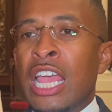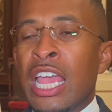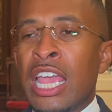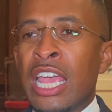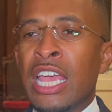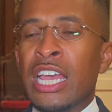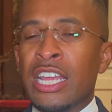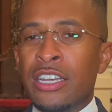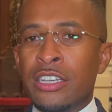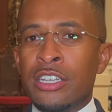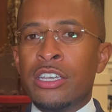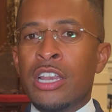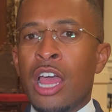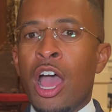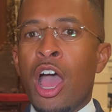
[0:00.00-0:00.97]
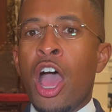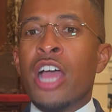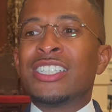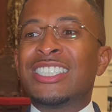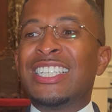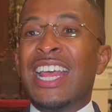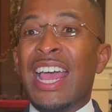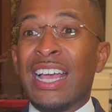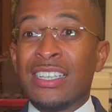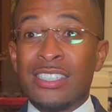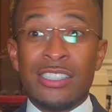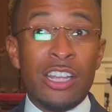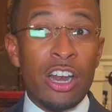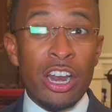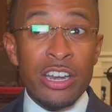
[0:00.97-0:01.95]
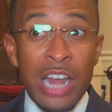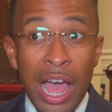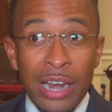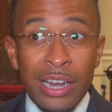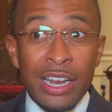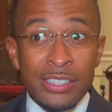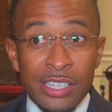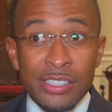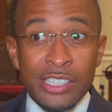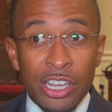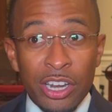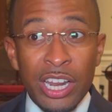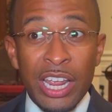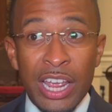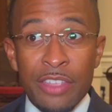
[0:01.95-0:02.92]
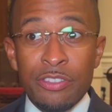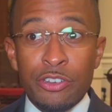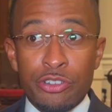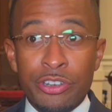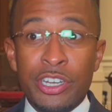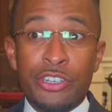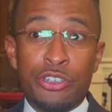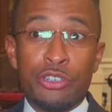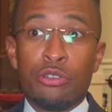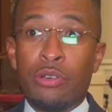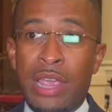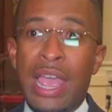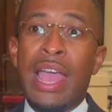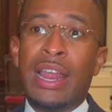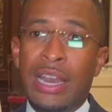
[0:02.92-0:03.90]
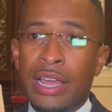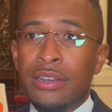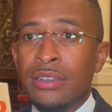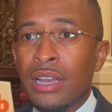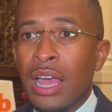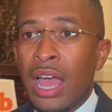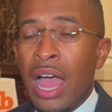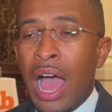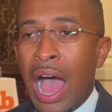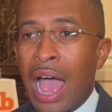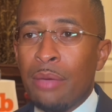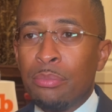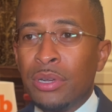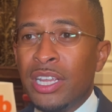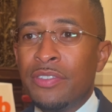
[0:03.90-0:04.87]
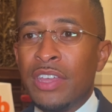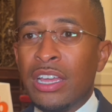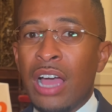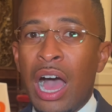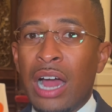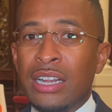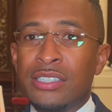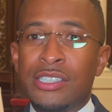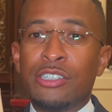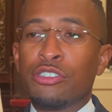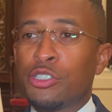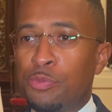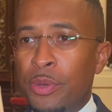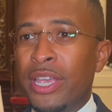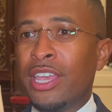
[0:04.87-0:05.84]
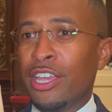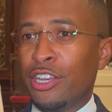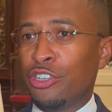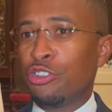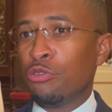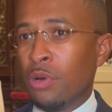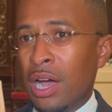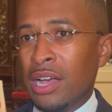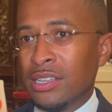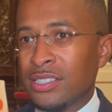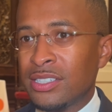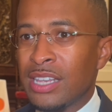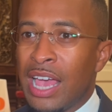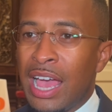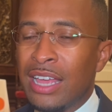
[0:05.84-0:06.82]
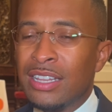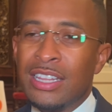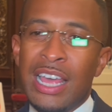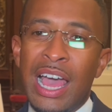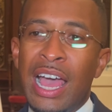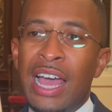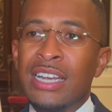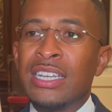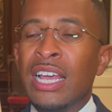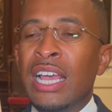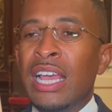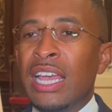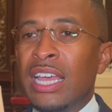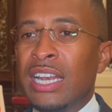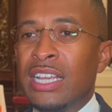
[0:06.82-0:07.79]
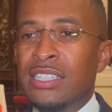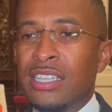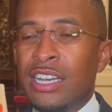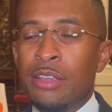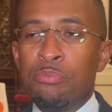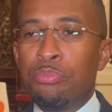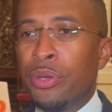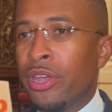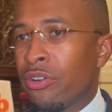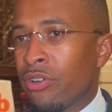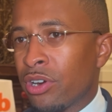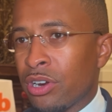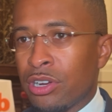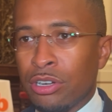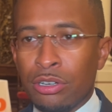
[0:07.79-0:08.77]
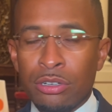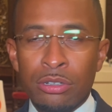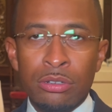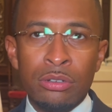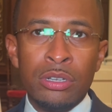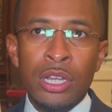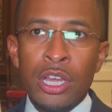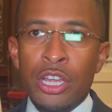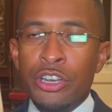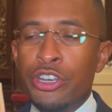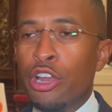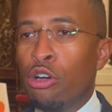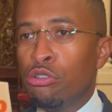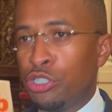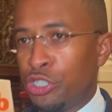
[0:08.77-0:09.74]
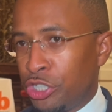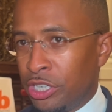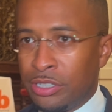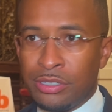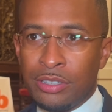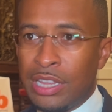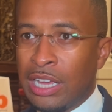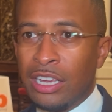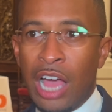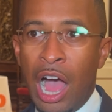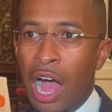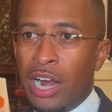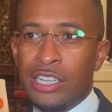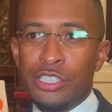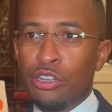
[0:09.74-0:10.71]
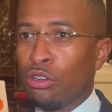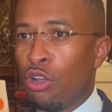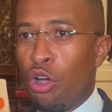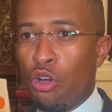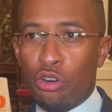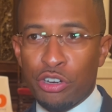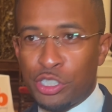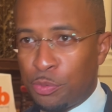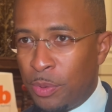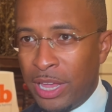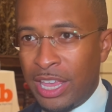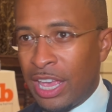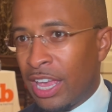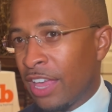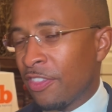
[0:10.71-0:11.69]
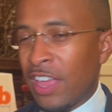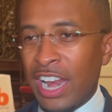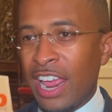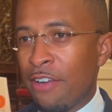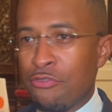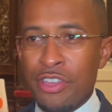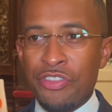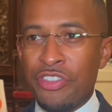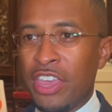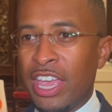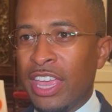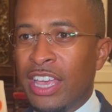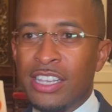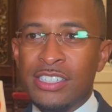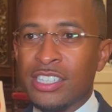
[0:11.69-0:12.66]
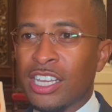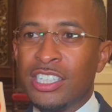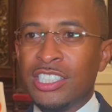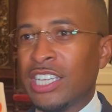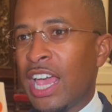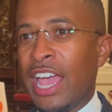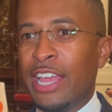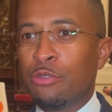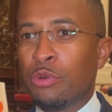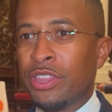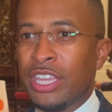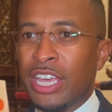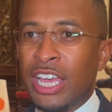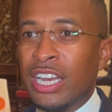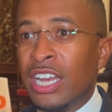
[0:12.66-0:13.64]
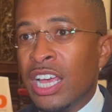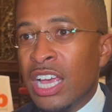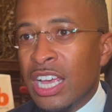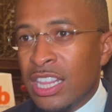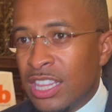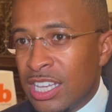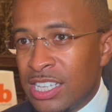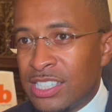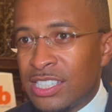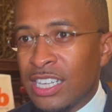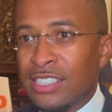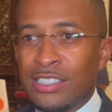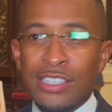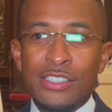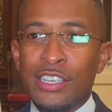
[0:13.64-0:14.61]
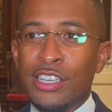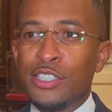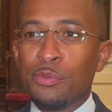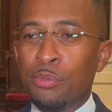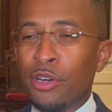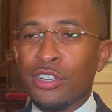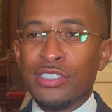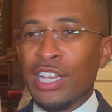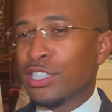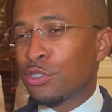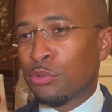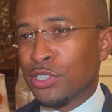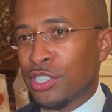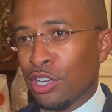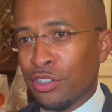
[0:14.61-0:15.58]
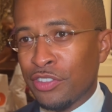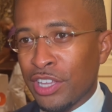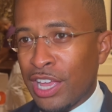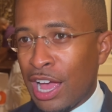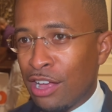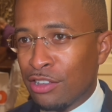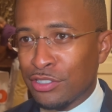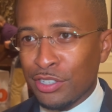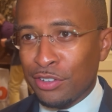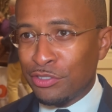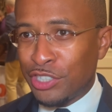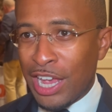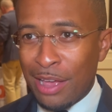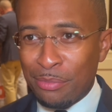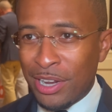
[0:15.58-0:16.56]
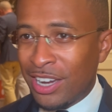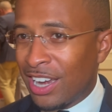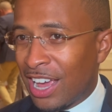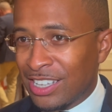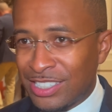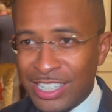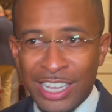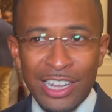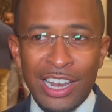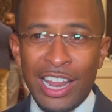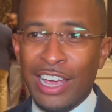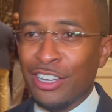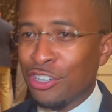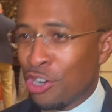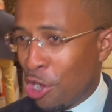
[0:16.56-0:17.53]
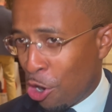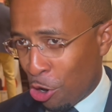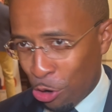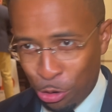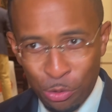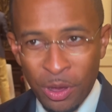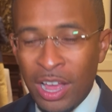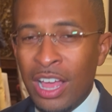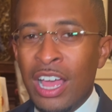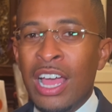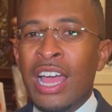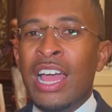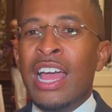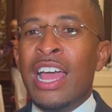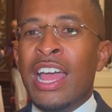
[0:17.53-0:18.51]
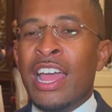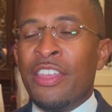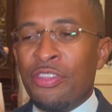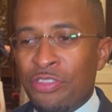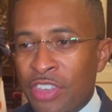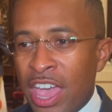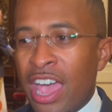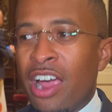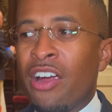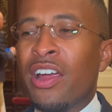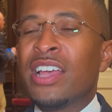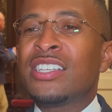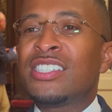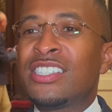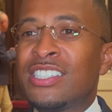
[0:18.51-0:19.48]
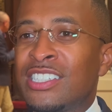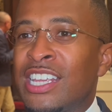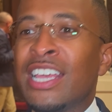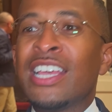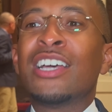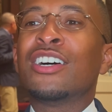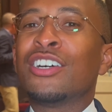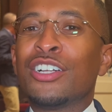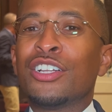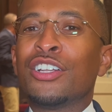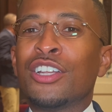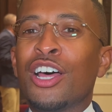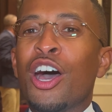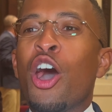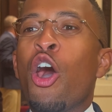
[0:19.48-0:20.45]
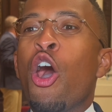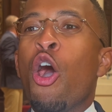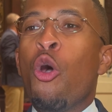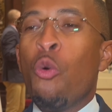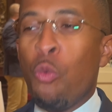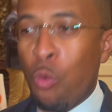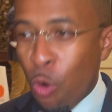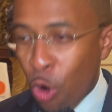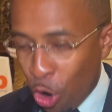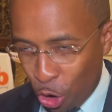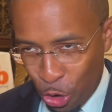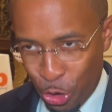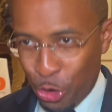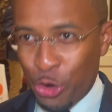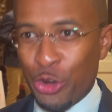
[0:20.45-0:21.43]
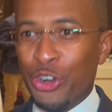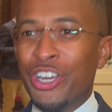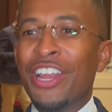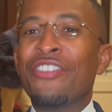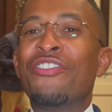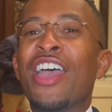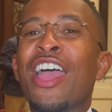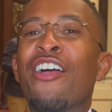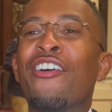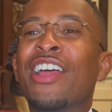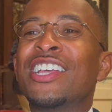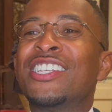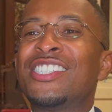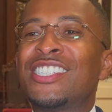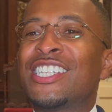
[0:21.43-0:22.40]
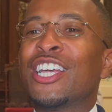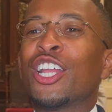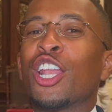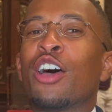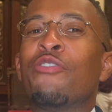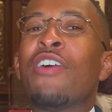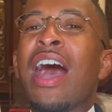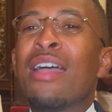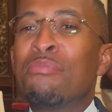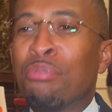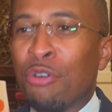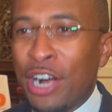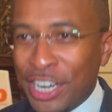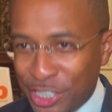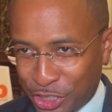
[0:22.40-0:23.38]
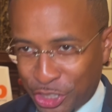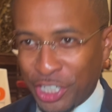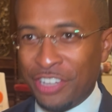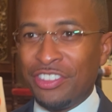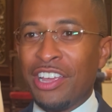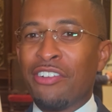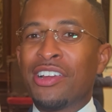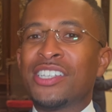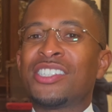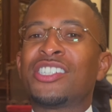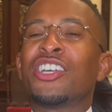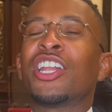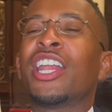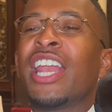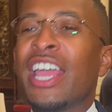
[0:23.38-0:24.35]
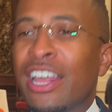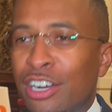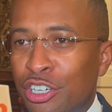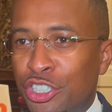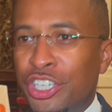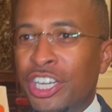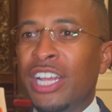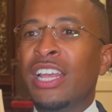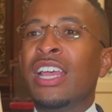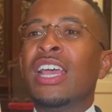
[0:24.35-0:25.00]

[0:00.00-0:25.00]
in texts that are not necessarily in the traditional canon. I believe that God is still speaking to us and that it is an empirical notion that God is no longer speaking and that everything is contained within these 66 books as a result of the Council of Jamnia and Nicaea. Like, no, there is still word, there is still a vibration, there is still an energy